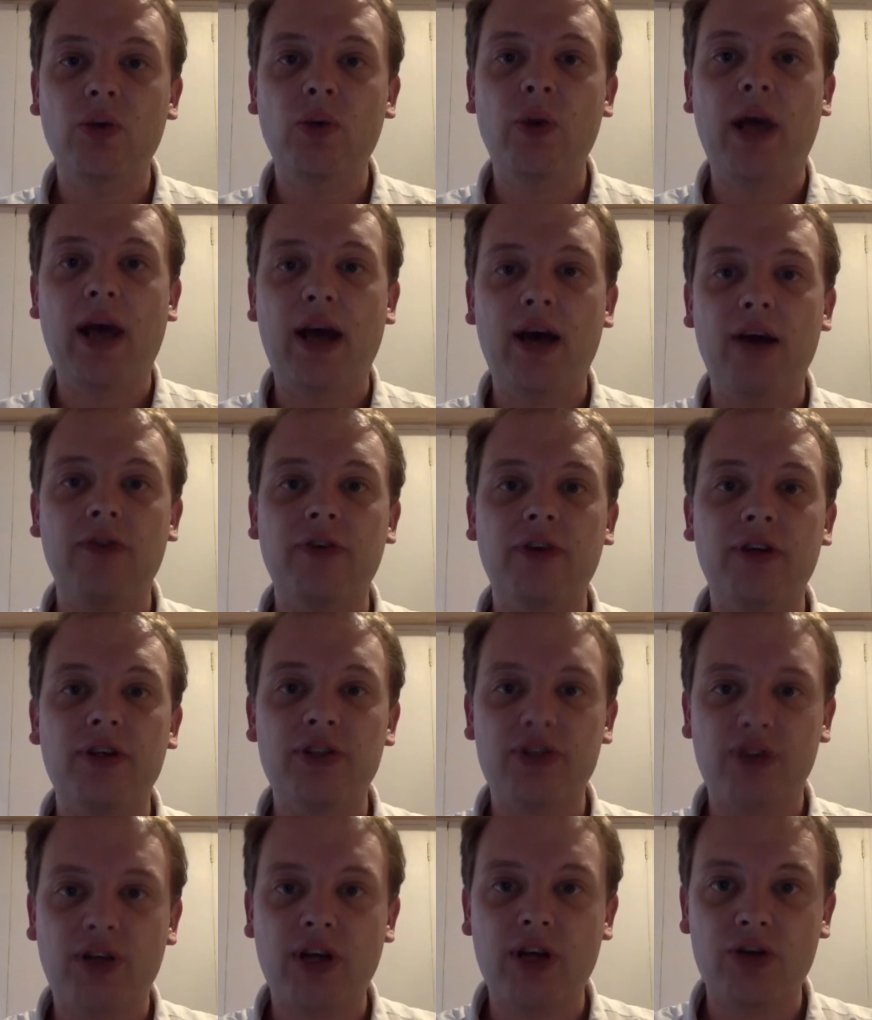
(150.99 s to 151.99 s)
we have a
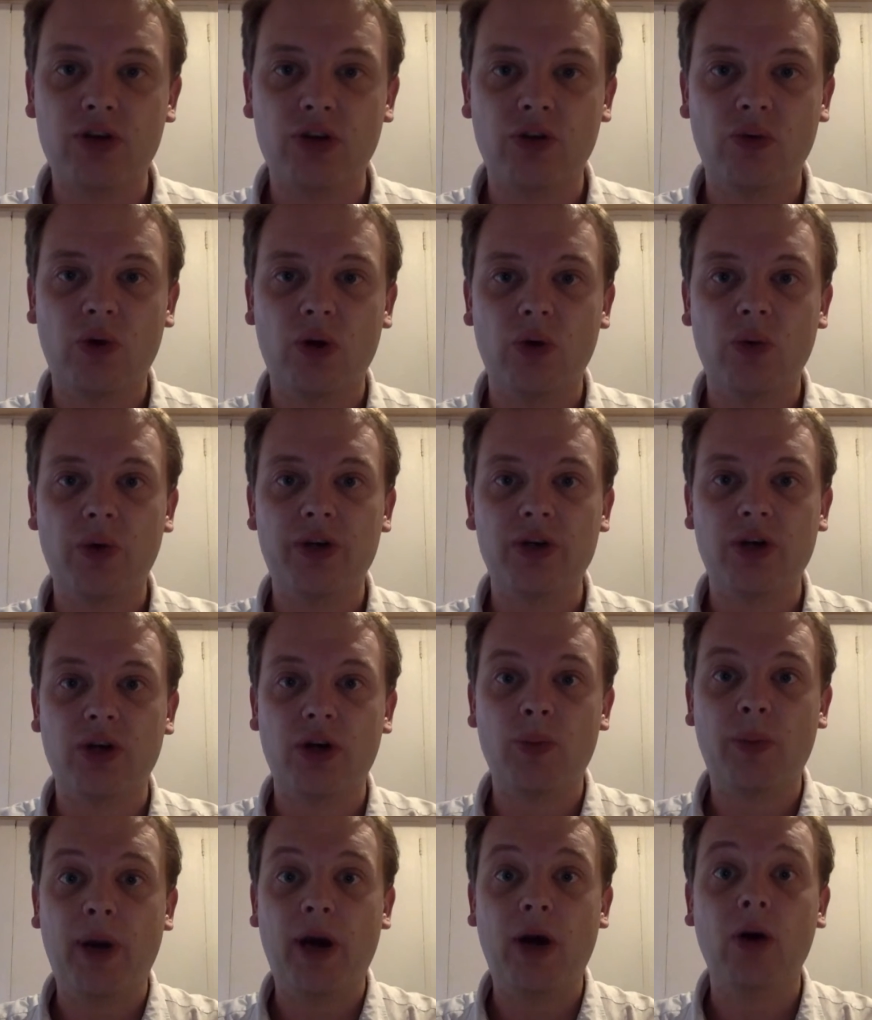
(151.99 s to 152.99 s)
discussion where we talk
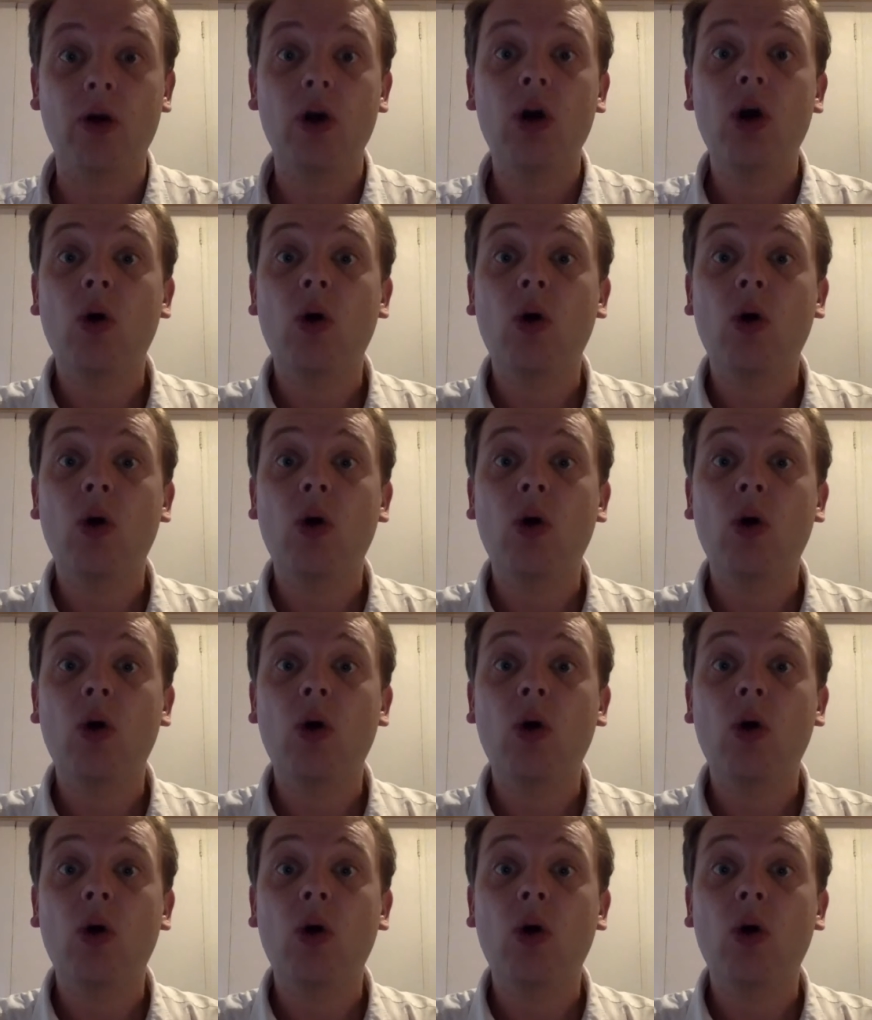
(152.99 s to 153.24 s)
about